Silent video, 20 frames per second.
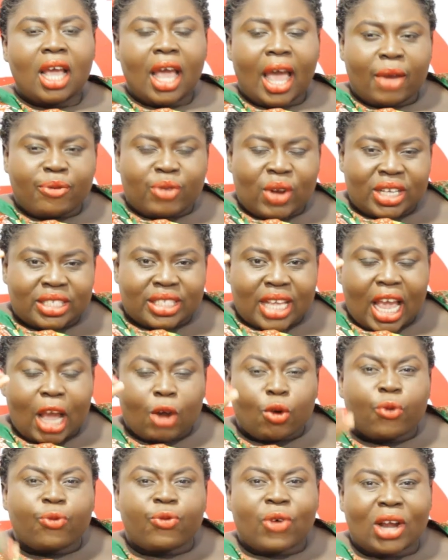Fernandez
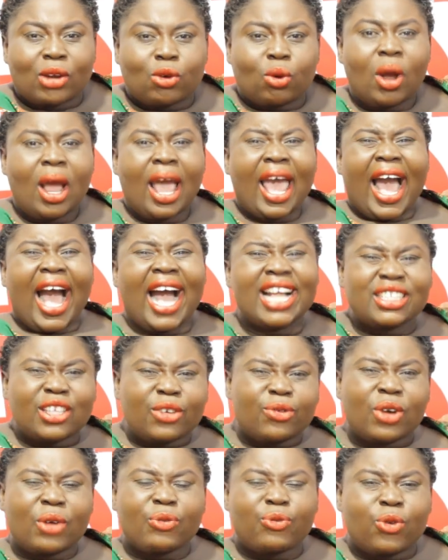Akufo-Addo
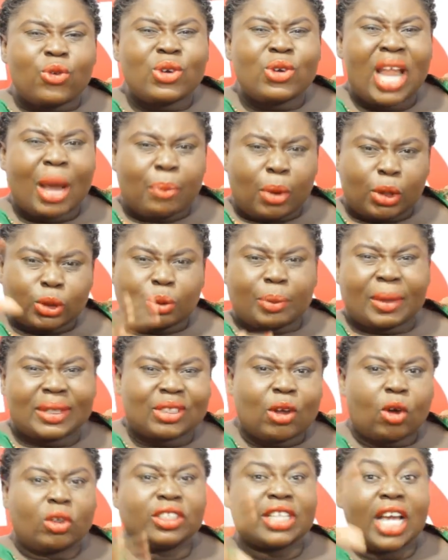Ajif Funa boss but
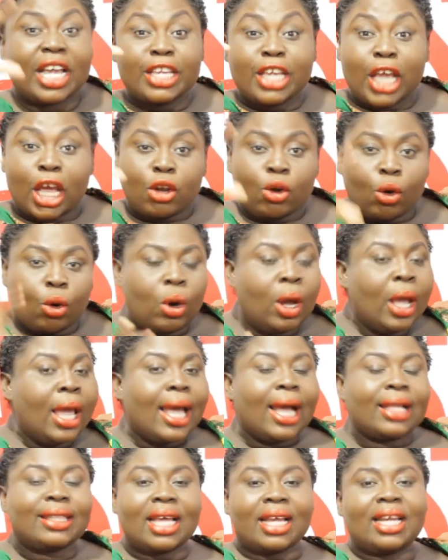say oje here no
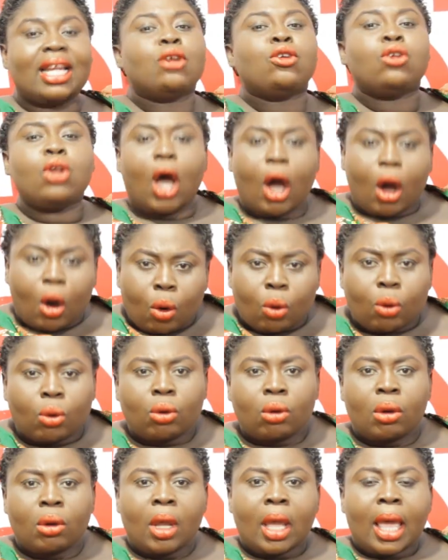attend
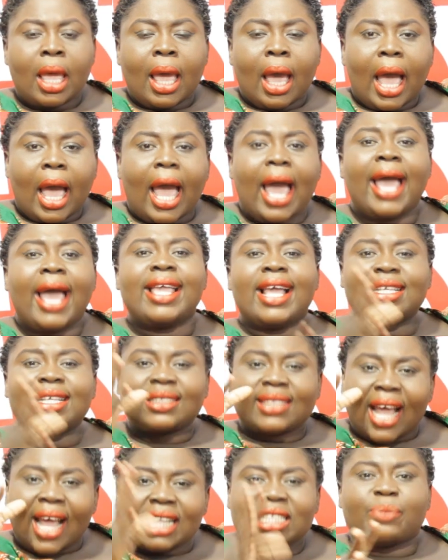no eh
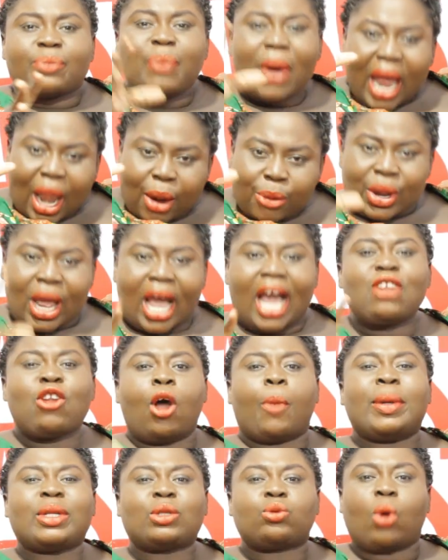state barrier I
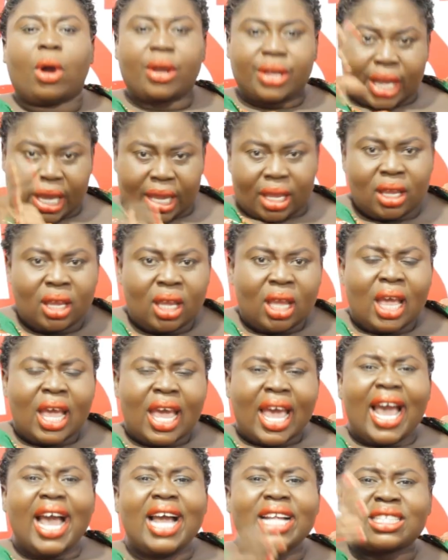know person why here
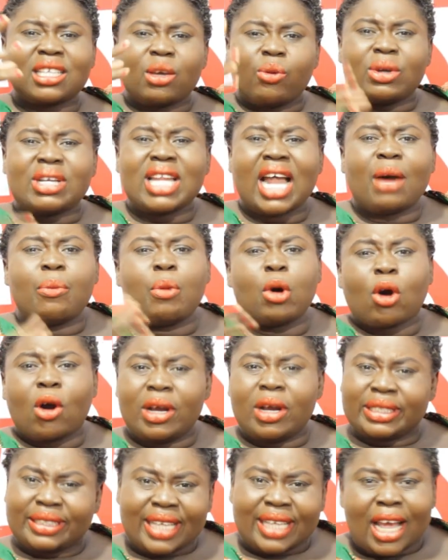and with that more
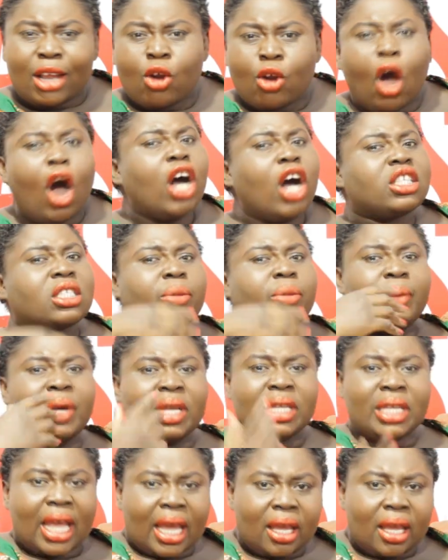concern
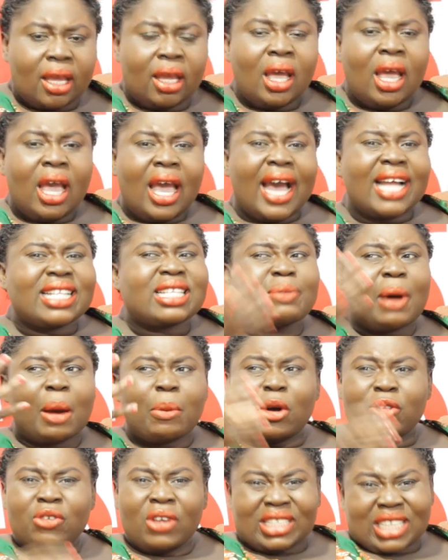ultimately it
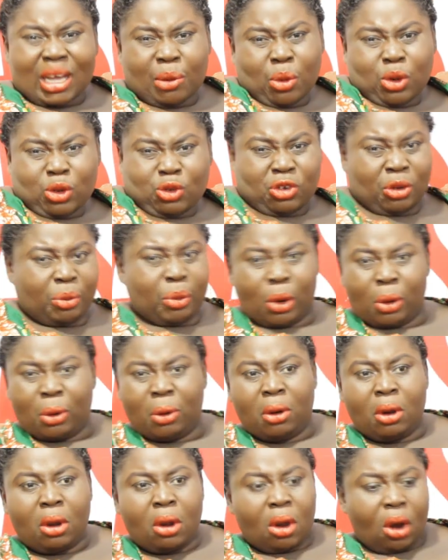mama no say mo twemo
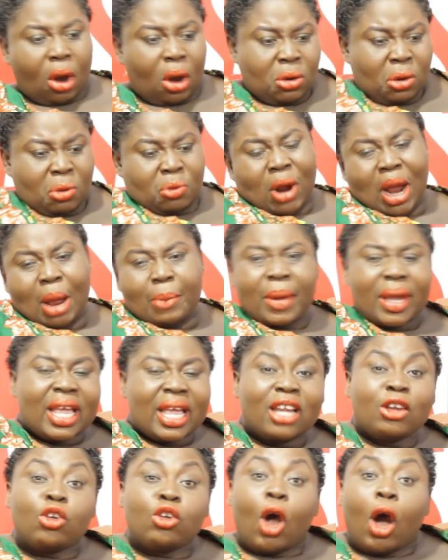ho onu kwa
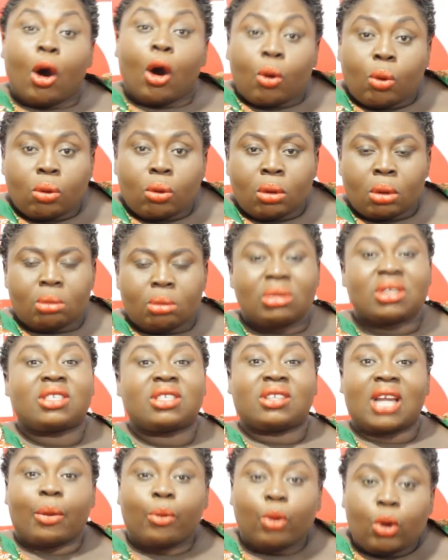meye no
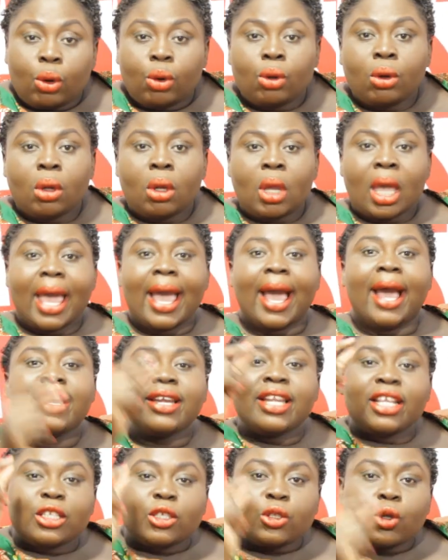sram
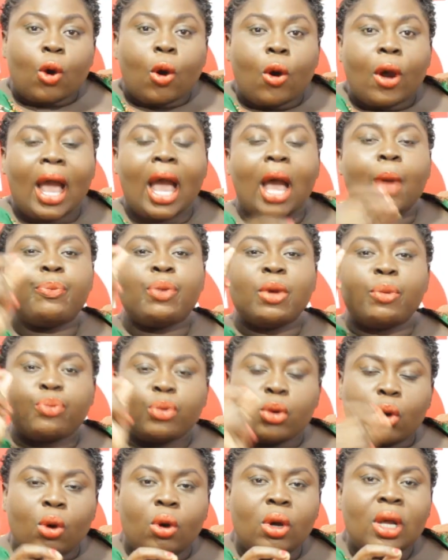NDC o
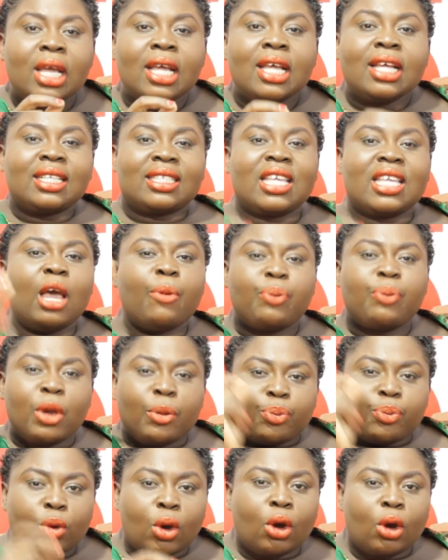MPP o
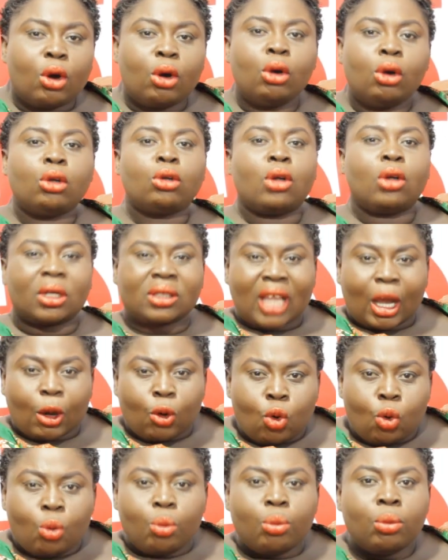CPP o
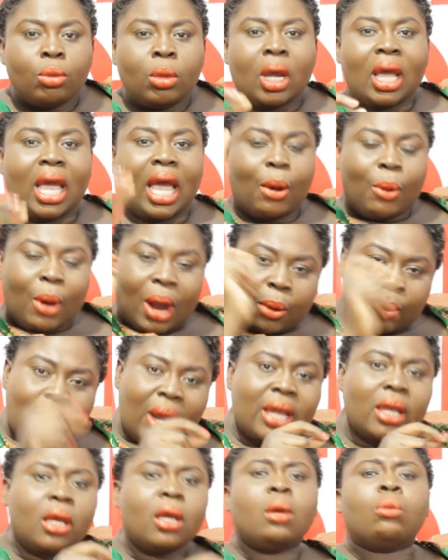Dr. Gum eh ho
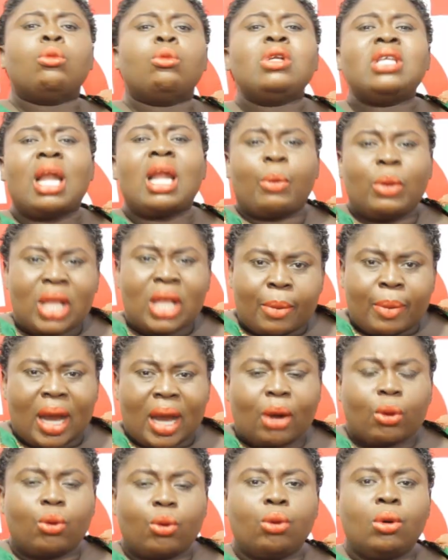ho mo nyina mo nye
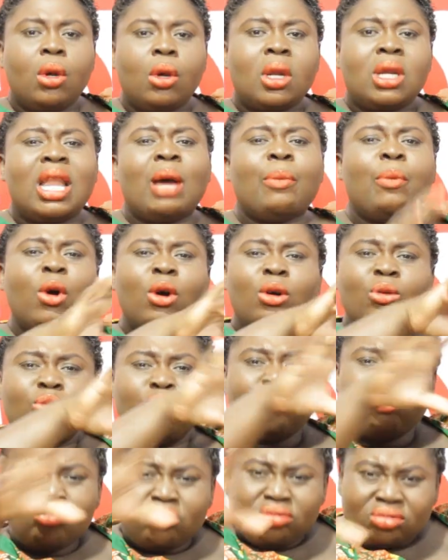ba ko na
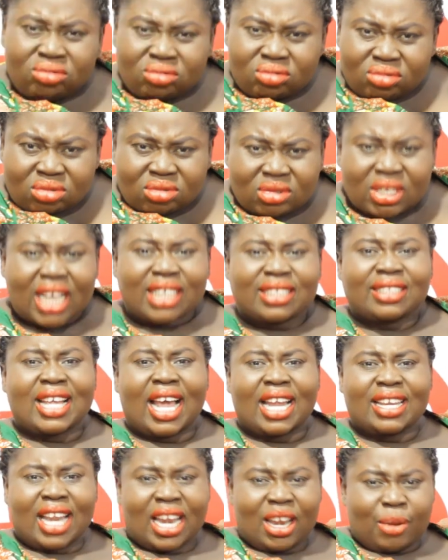mo sesi
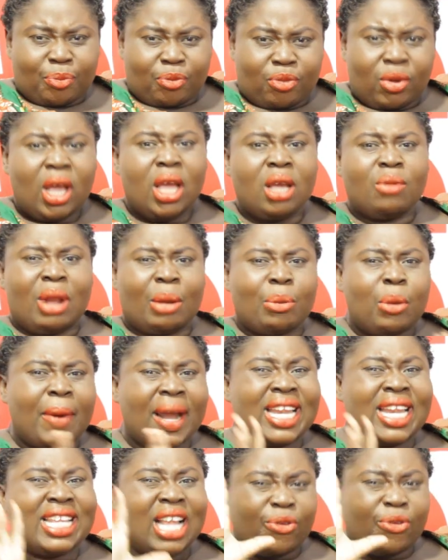ade ne na mo
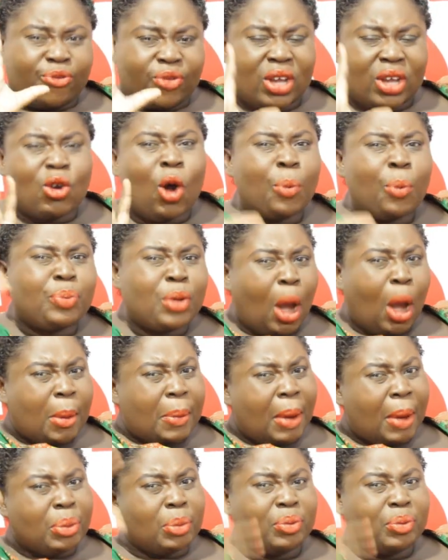mane nye fe no bi
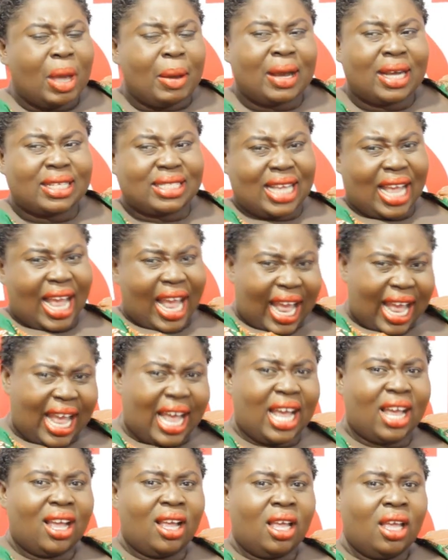o ba bibia ka
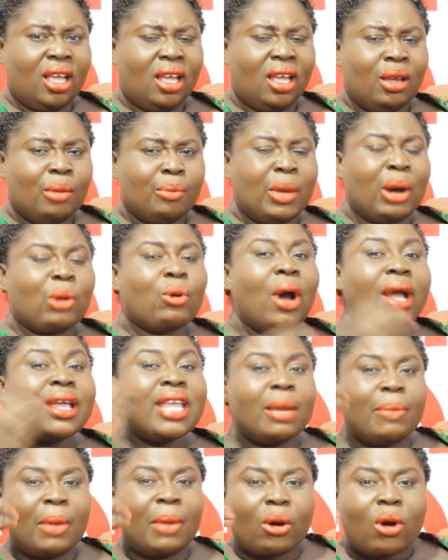ah
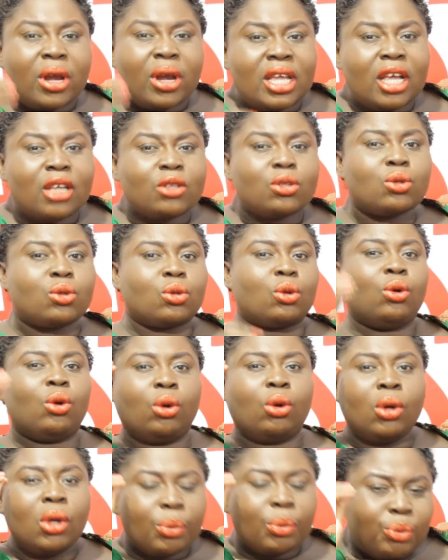Makoye, so
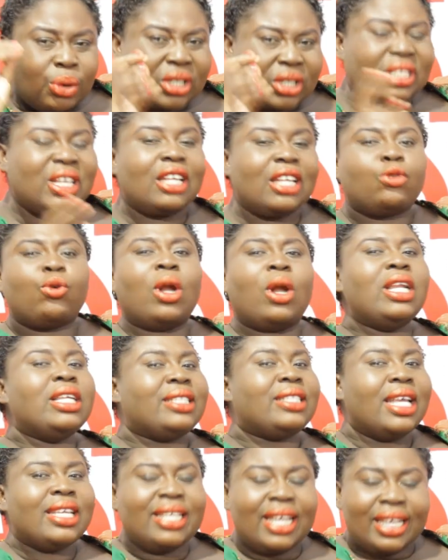no. President Rawlings
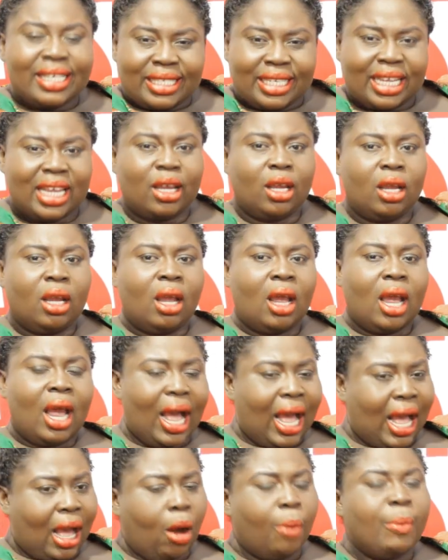said, YEGYE.
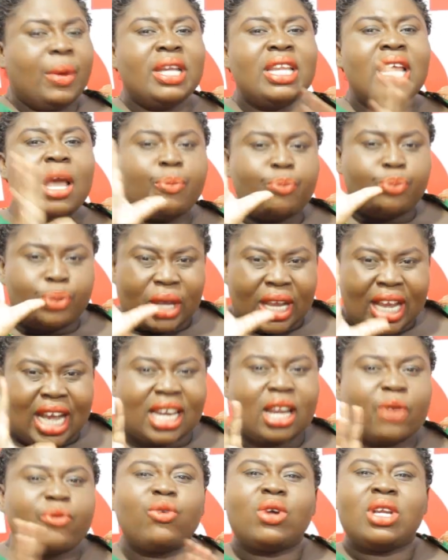Ah, I'm a near be,
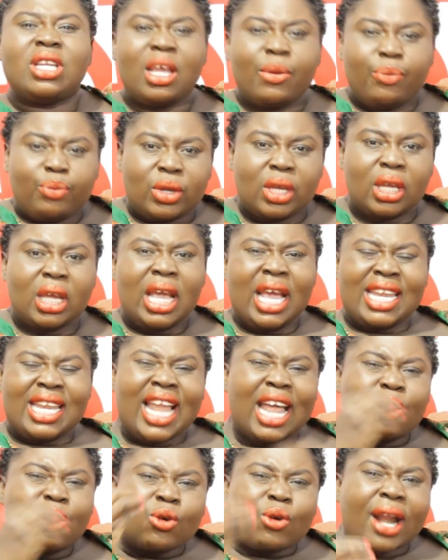Ghana for near be.
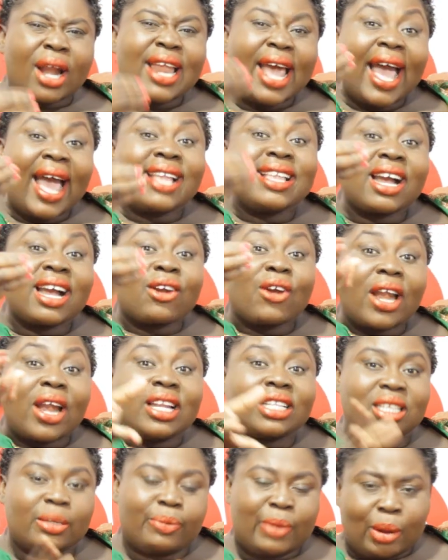Now you can any
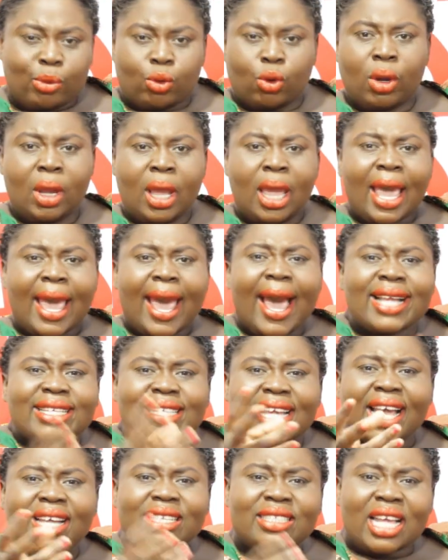credit to Mamma.
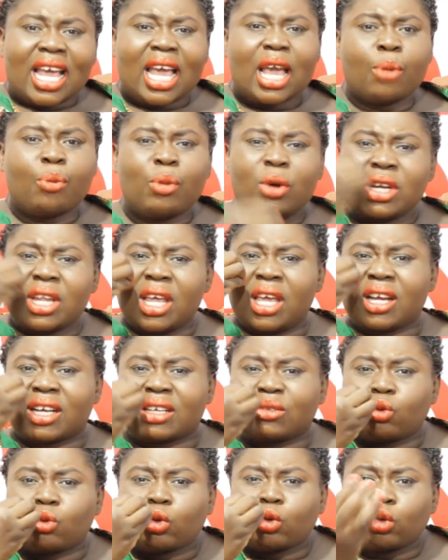Actually, I said,
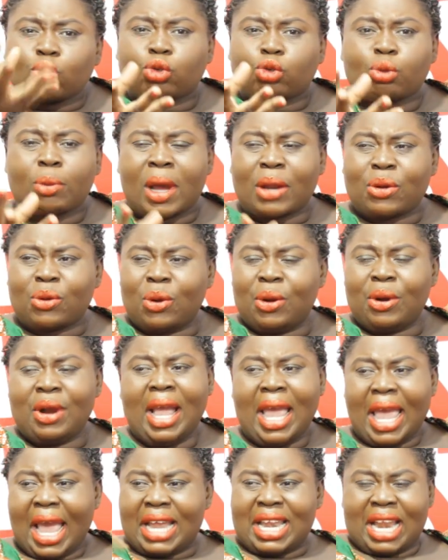Monday to Mano,
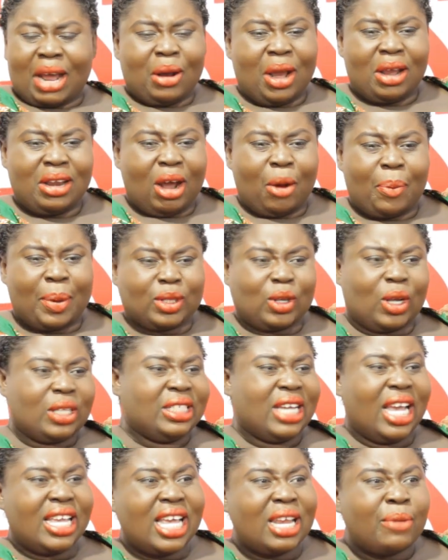and I went over so
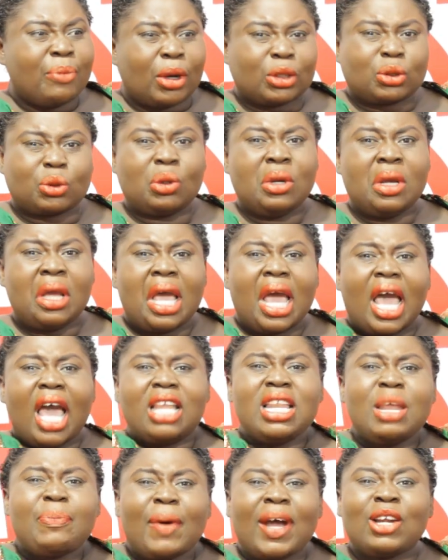Jay in Bustle.
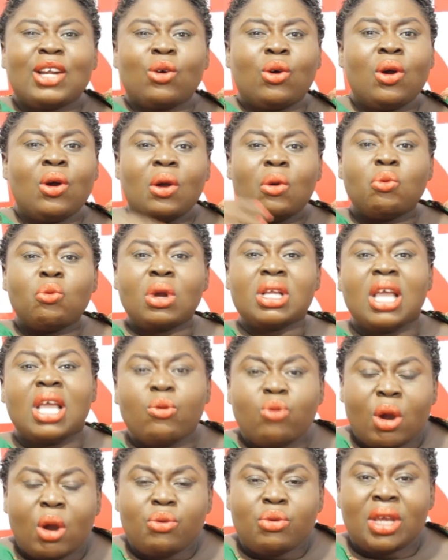You panel when you
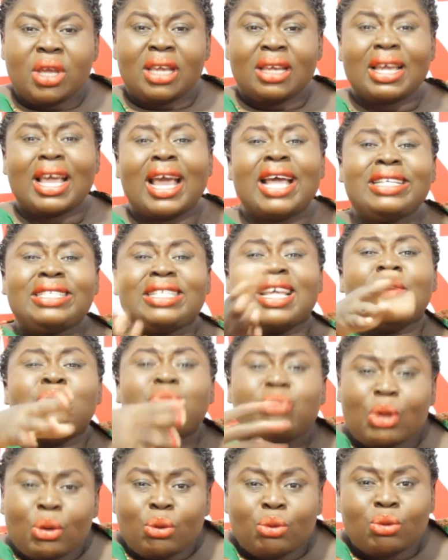will be a dear
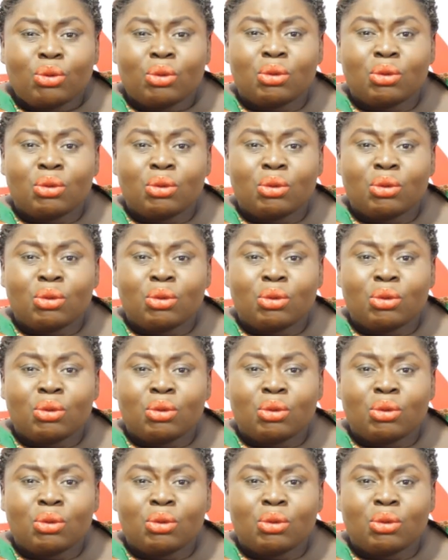pew.